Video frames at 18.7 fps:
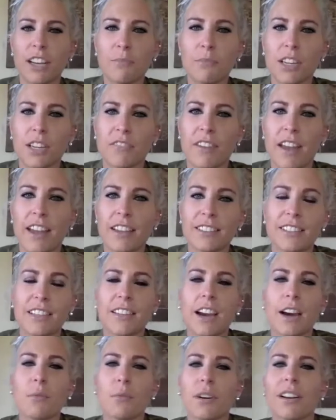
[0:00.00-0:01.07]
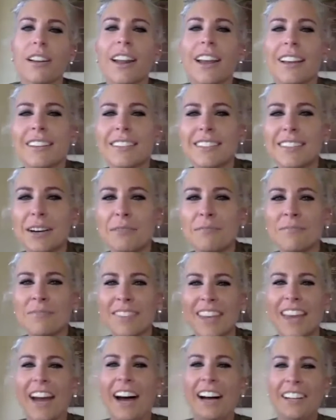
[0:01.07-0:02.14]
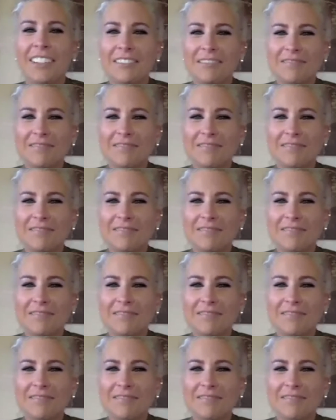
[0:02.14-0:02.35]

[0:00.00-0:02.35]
a book if I see that word in it. So yeah.